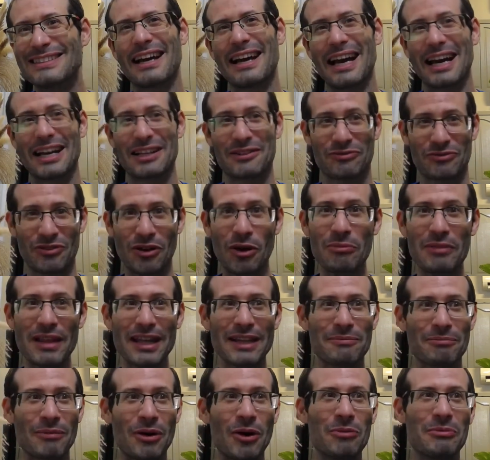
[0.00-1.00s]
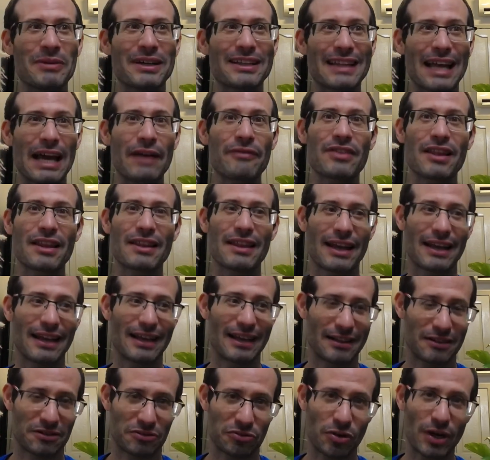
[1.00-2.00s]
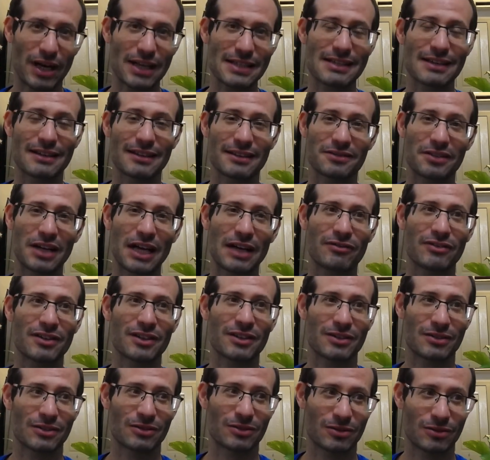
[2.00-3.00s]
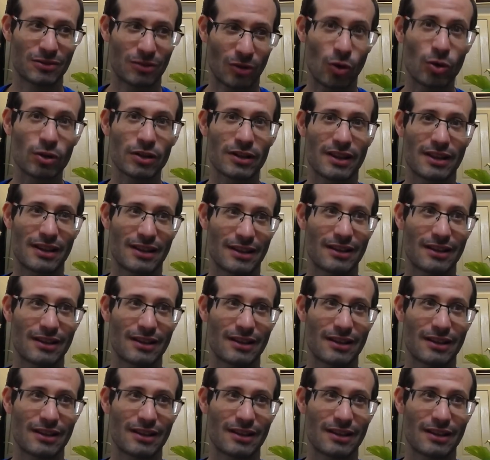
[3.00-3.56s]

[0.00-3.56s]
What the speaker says: And from that moment, after the tricycle driver told